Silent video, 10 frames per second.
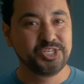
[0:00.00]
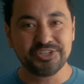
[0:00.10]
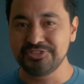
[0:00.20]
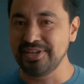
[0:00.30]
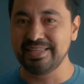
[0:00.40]

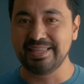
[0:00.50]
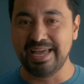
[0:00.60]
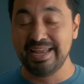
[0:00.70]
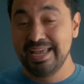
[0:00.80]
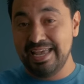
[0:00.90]
Just like
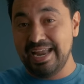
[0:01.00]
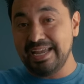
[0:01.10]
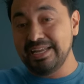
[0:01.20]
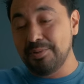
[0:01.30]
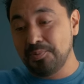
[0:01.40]
that. And
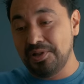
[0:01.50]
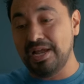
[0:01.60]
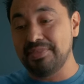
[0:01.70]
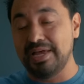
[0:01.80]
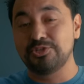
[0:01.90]
I can
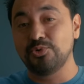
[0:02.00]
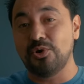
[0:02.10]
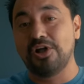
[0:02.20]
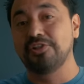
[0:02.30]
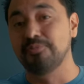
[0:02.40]
apply that to
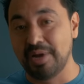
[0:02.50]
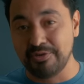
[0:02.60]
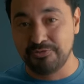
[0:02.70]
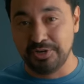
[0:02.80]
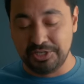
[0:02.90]
all of
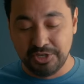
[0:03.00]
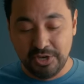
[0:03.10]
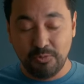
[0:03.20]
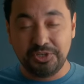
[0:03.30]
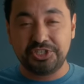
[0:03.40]
my footage,
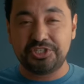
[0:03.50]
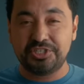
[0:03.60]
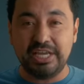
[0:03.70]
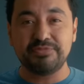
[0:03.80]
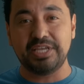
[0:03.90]
which just
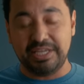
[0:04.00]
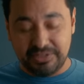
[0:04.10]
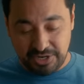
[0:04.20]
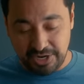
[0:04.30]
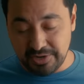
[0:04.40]
saves a
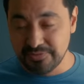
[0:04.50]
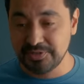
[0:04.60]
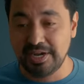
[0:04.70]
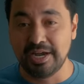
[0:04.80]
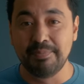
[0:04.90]
ton of
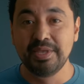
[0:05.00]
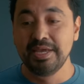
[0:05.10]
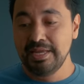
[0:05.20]
time.